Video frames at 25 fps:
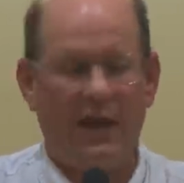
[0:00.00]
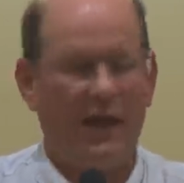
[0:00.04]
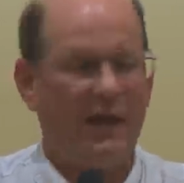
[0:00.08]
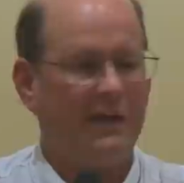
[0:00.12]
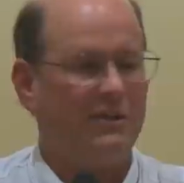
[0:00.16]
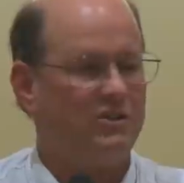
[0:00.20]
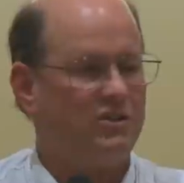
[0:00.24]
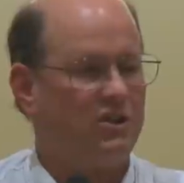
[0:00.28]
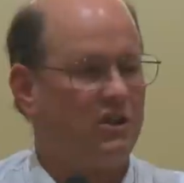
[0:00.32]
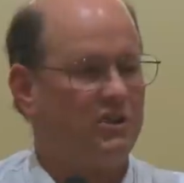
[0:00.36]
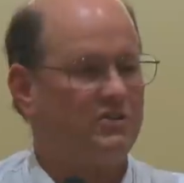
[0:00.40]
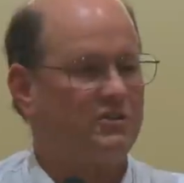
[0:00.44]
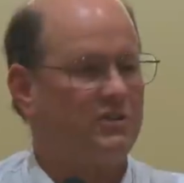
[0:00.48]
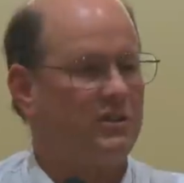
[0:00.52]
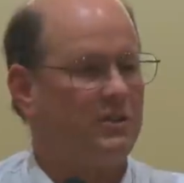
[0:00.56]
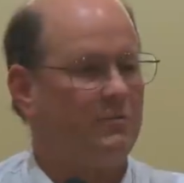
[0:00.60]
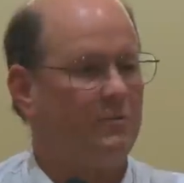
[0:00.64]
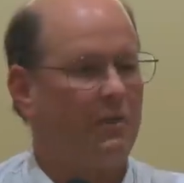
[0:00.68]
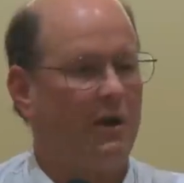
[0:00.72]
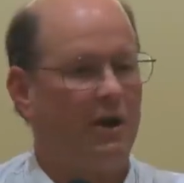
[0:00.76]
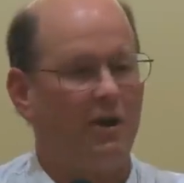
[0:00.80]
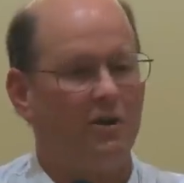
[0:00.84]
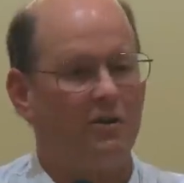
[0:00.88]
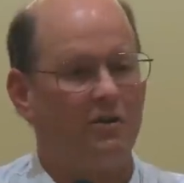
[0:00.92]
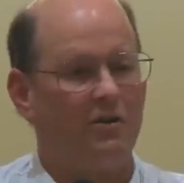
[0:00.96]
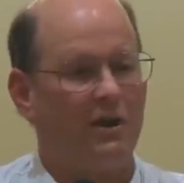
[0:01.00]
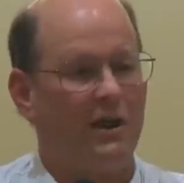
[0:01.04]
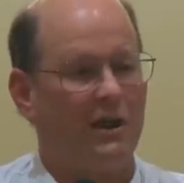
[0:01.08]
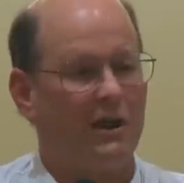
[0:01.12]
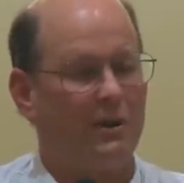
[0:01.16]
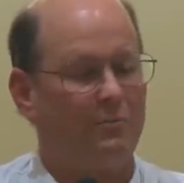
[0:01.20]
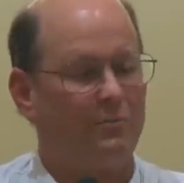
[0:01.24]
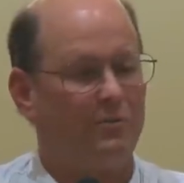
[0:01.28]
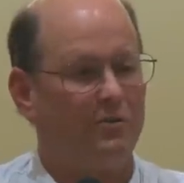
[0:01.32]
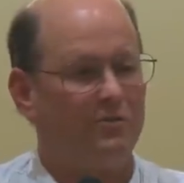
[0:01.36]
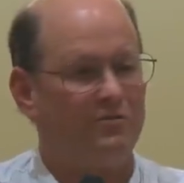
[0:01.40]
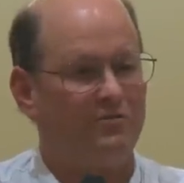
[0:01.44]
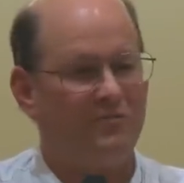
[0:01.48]
And Justin Martyr had
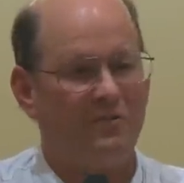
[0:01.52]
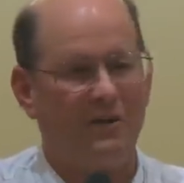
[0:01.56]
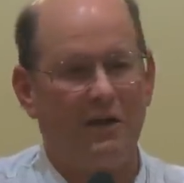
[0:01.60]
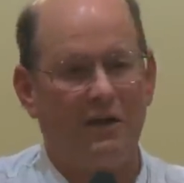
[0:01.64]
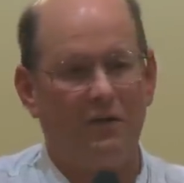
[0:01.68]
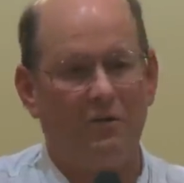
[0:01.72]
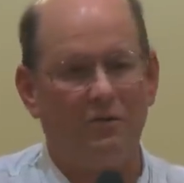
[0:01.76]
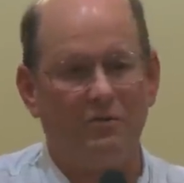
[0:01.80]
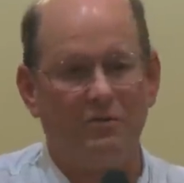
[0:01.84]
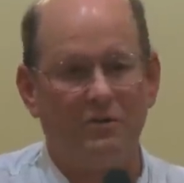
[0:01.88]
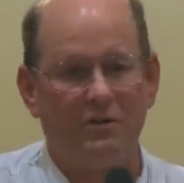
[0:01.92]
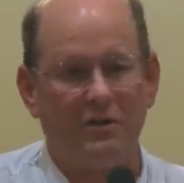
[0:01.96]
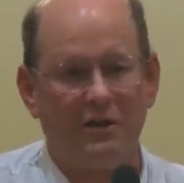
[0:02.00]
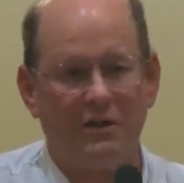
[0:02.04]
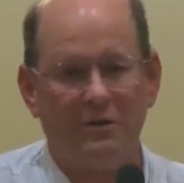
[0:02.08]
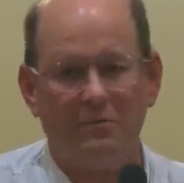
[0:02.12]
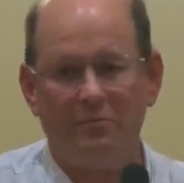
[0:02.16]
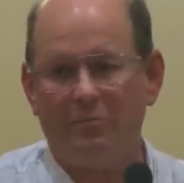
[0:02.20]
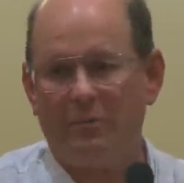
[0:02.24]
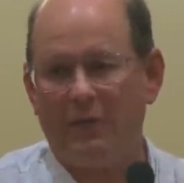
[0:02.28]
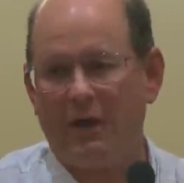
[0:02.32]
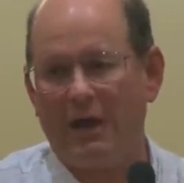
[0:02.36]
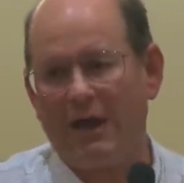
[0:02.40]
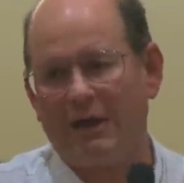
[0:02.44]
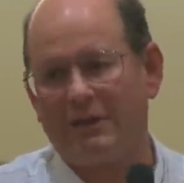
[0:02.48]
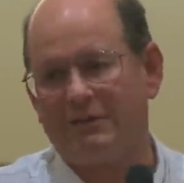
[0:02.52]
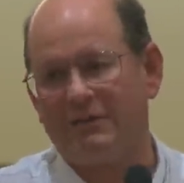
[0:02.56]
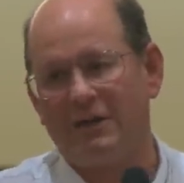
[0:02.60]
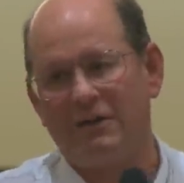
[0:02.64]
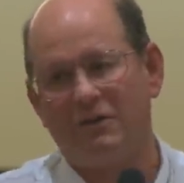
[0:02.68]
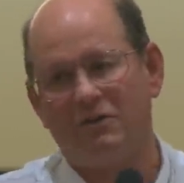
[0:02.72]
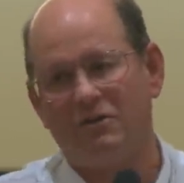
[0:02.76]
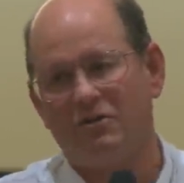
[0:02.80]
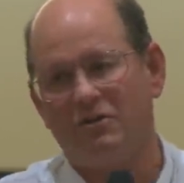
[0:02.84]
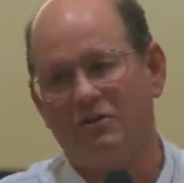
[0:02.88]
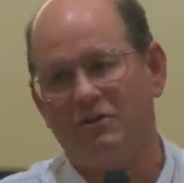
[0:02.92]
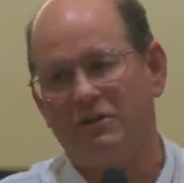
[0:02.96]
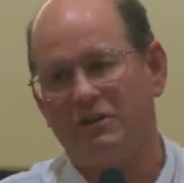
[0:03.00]
a profound impact
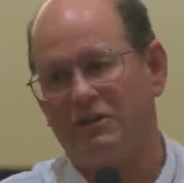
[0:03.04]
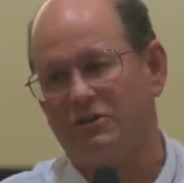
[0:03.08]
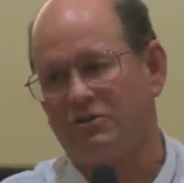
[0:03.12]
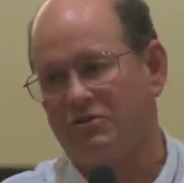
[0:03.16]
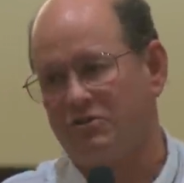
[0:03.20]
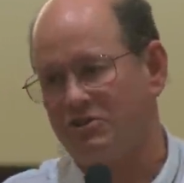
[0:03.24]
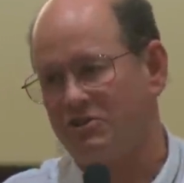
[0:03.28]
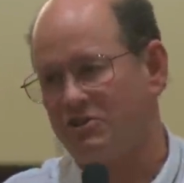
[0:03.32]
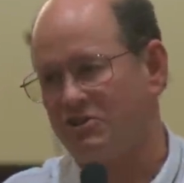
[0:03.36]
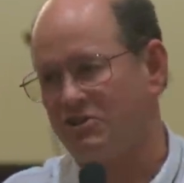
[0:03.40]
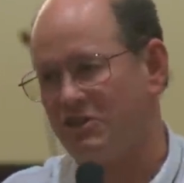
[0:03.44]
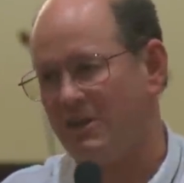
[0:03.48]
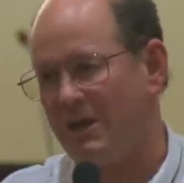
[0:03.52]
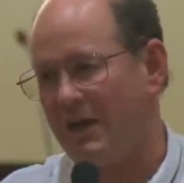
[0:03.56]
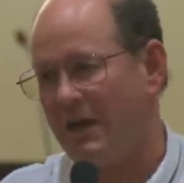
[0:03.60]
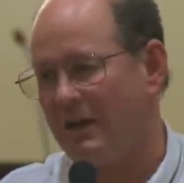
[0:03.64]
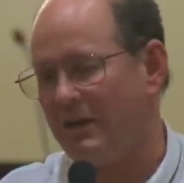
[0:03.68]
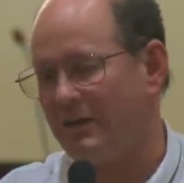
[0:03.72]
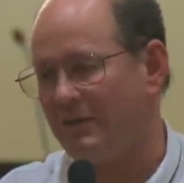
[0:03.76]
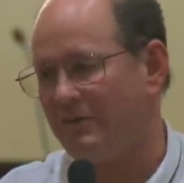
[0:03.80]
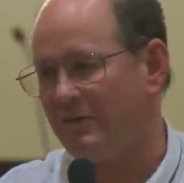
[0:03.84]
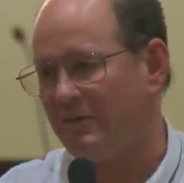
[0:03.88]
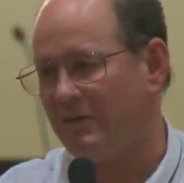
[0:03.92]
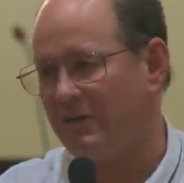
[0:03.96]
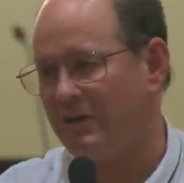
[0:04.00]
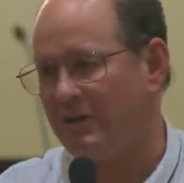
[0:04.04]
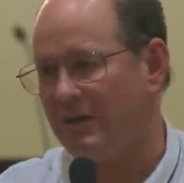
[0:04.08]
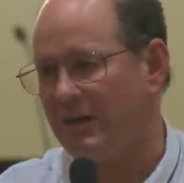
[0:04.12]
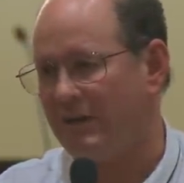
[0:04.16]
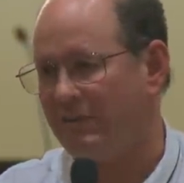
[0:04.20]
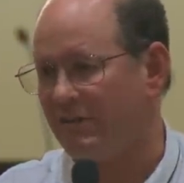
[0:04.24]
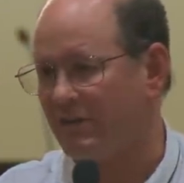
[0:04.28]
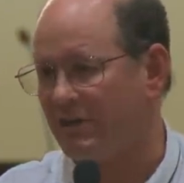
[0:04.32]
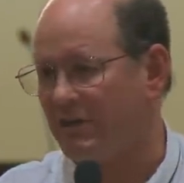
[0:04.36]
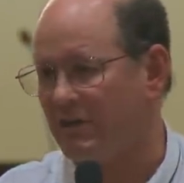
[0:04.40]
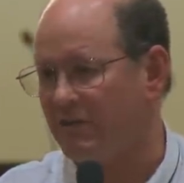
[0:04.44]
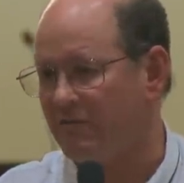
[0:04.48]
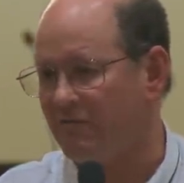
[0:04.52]
on early Christianity and on
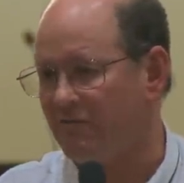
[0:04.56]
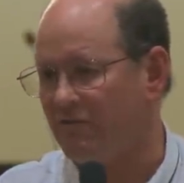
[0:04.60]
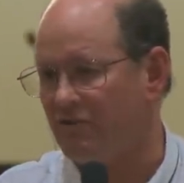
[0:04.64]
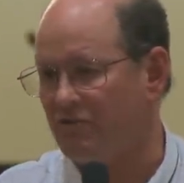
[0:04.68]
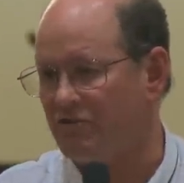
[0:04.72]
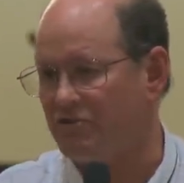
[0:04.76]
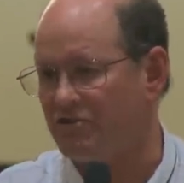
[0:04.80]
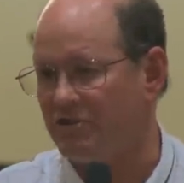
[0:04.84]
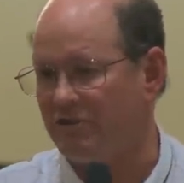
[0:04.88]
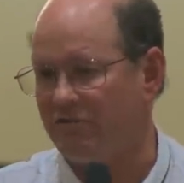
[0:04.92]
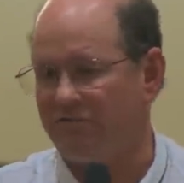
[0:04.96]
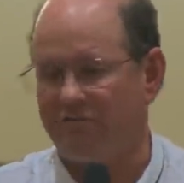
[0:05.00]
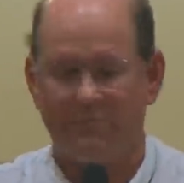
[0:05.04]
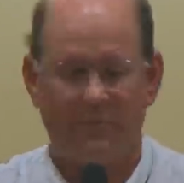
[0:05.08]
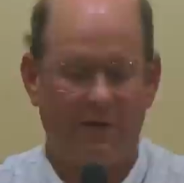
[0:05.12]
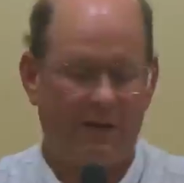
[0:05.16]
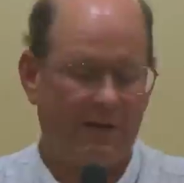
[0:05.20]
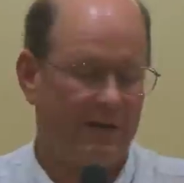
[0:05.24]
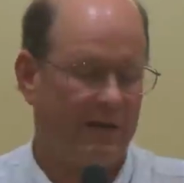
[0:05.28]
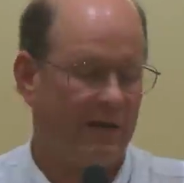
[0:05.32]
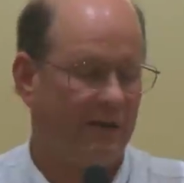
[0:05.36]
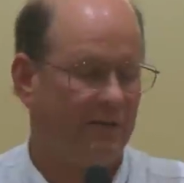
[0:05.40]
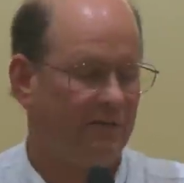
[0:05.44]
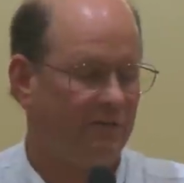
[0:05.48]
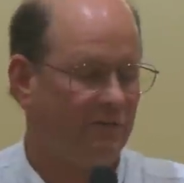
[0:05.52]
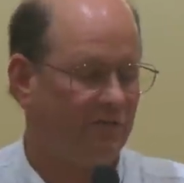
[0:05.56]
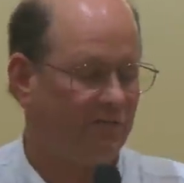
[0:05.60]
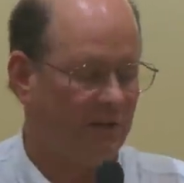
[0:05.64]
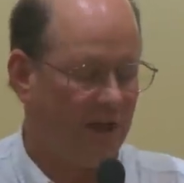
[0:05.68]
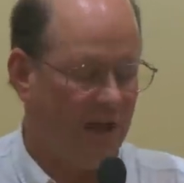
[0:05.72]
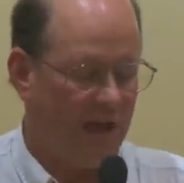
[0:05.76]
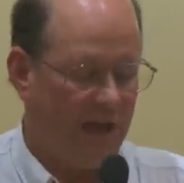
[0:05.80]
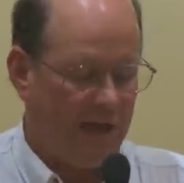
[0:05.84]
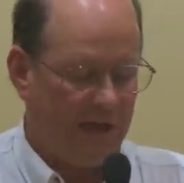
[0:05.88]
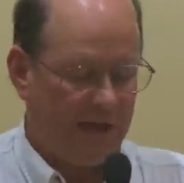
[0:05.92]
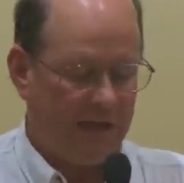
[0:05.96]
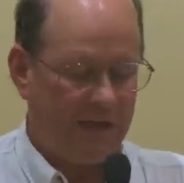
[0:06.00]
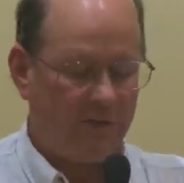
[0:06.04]
the conversion of many others.
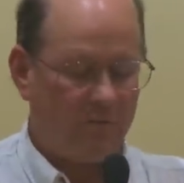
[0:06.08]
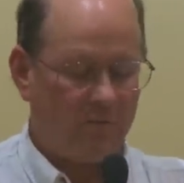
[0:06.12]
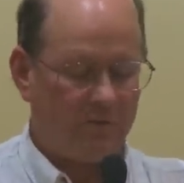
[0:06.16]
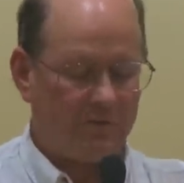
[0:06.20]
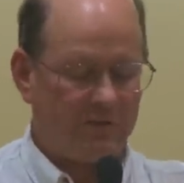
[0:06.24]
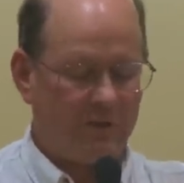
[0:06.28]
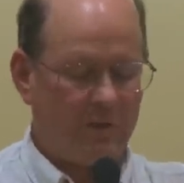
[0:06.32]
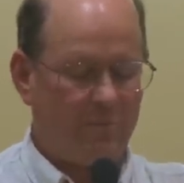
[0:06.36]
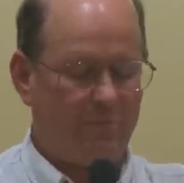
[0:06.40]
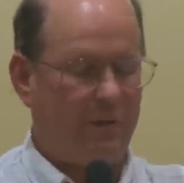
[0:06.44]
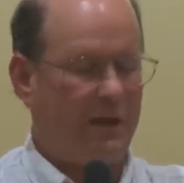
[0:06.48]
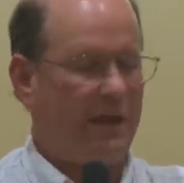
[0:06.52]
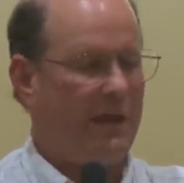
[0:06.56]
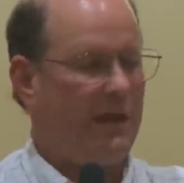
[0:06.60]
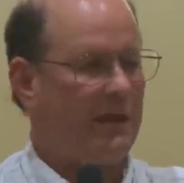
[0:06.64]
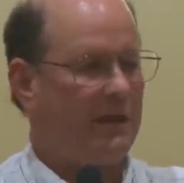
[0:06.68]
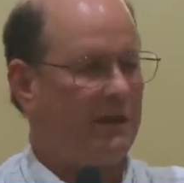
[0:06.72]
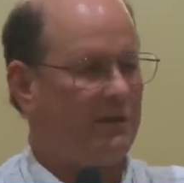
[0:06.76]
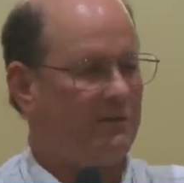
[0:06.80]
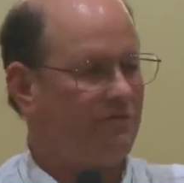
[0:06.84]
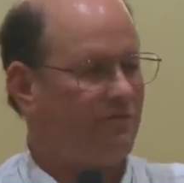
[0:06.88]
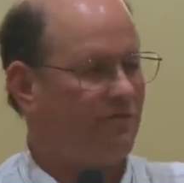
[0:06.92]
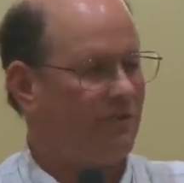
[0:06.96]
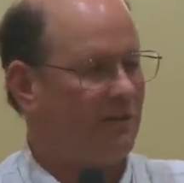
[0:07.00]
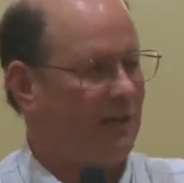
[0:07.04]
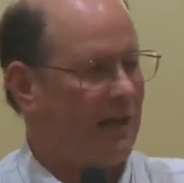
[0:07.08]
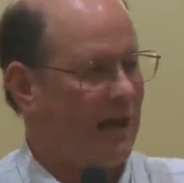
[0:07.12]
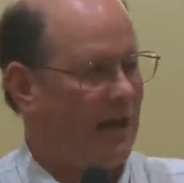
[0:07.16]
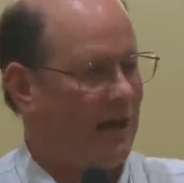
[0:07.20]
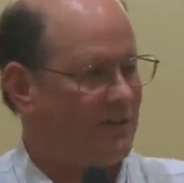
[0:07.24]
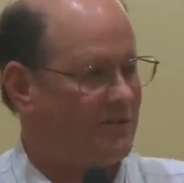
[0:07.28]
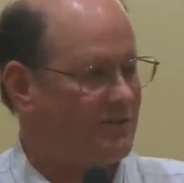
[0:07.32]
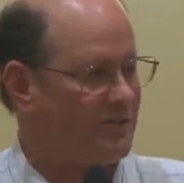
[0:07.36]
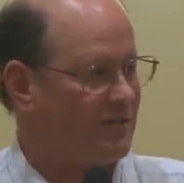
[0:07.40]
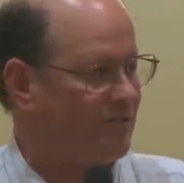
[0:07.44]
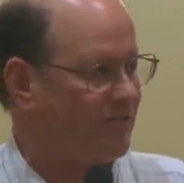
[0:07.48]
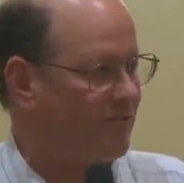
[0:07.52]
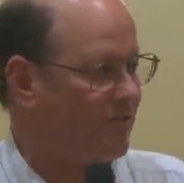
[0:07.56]
He was a pagan
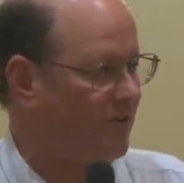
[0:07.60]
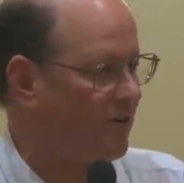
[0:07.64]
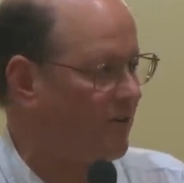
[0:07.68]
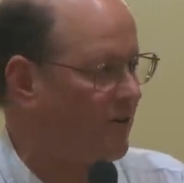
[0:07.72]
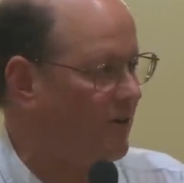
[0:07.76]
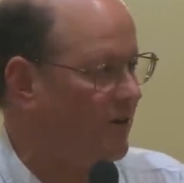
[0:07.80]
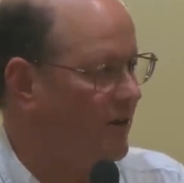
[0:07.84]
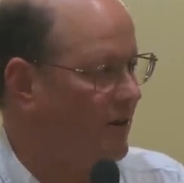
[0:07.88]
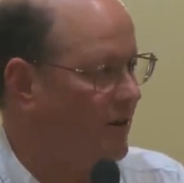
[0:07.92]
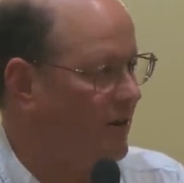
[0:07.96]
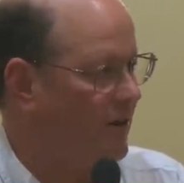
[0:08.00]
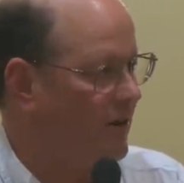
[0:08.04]
philosopher.